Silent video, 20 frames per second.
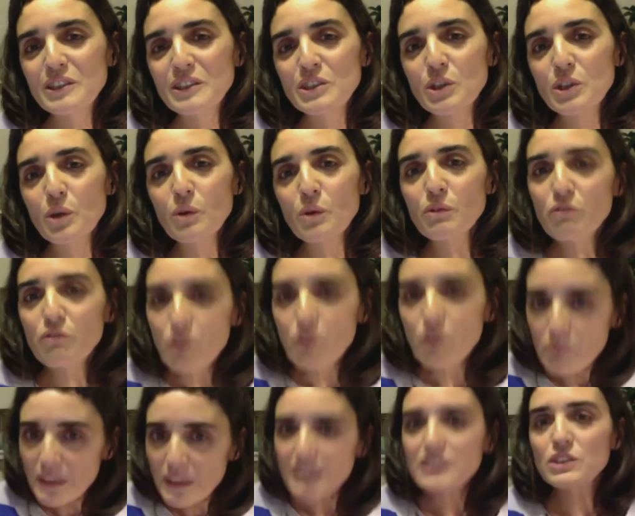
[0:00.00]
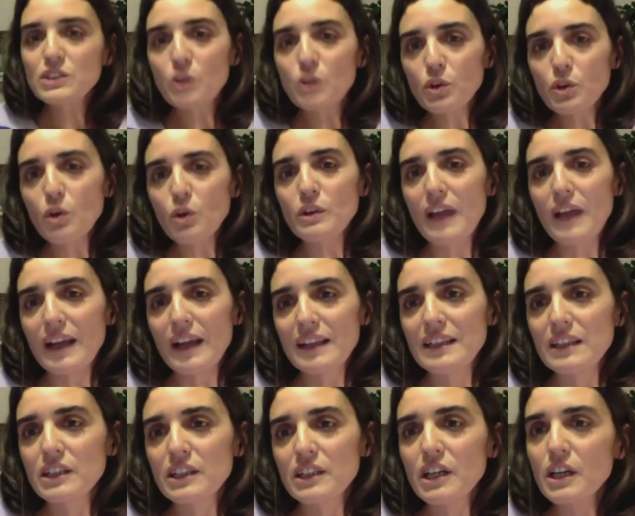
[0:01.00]
So for me, it's not all that
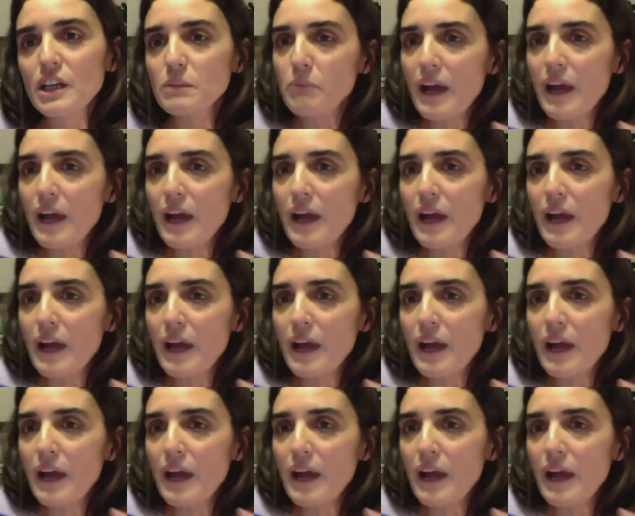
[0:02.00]
clear cut.